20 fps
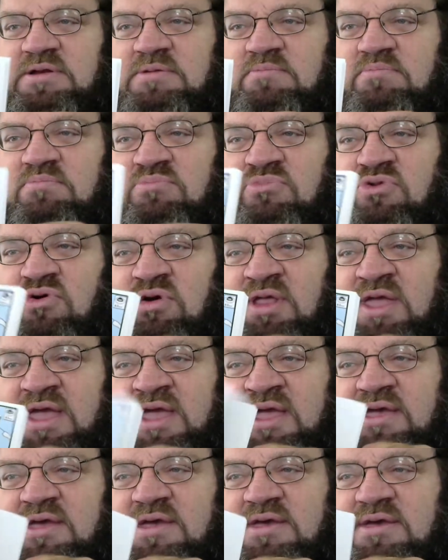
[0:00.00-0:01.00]
more
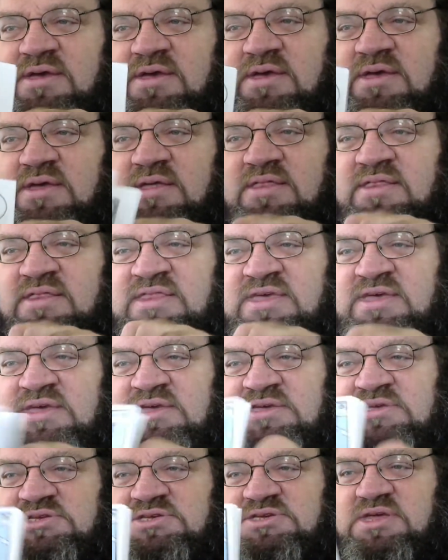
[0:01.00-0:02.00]
like
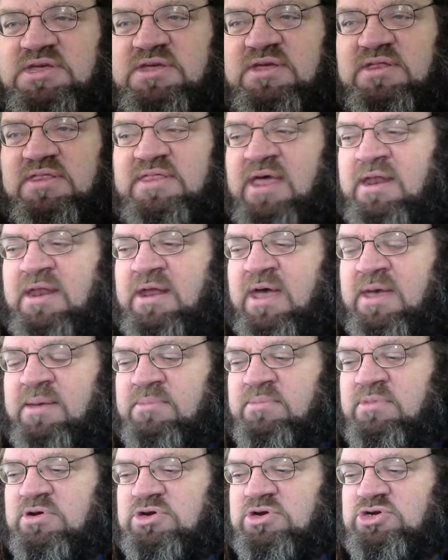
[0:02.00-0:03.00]
these that I'm
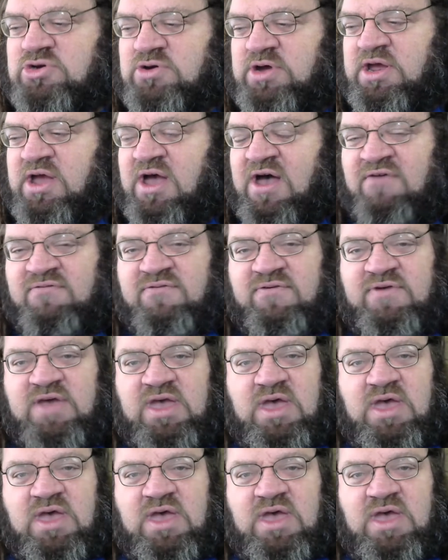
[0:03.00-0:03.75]
showing off.